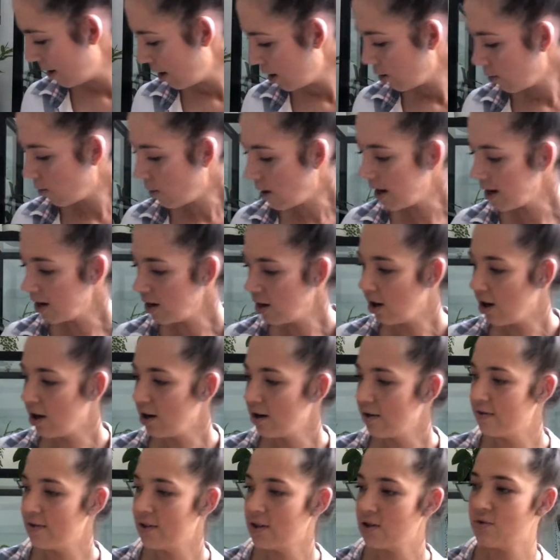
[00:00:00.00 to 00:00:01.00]
quite a lot
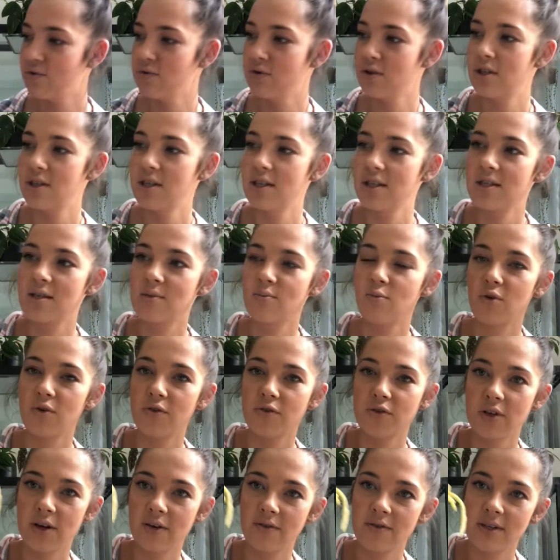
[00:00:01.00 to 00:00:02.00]
of its root system off,
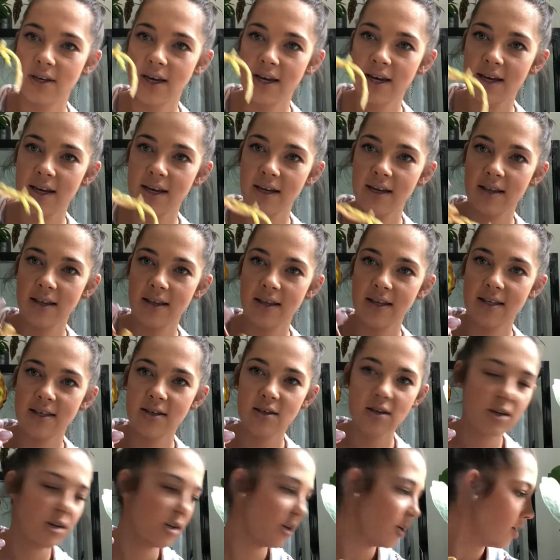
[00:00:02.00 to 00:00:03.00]
so I've taken this
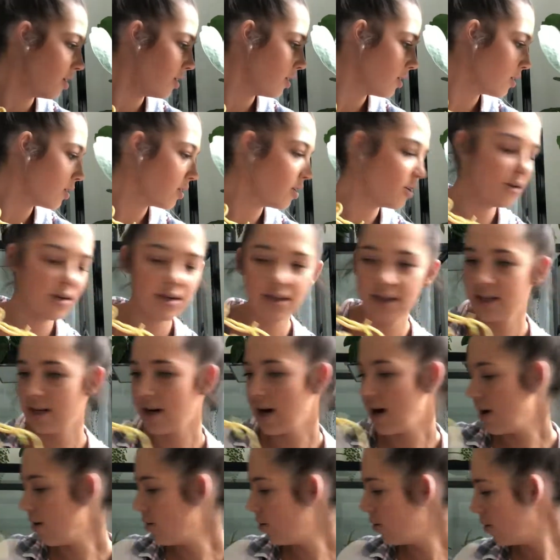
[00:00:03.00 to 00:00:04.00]
cute little
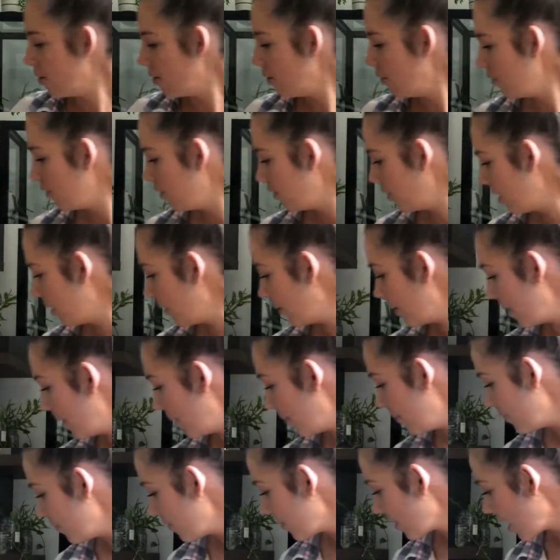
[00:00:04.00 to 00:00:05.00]
guy off,
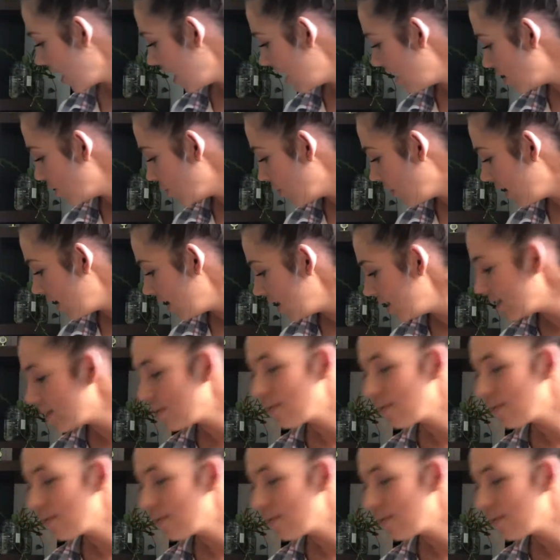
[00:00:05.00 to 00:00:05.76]
as well as a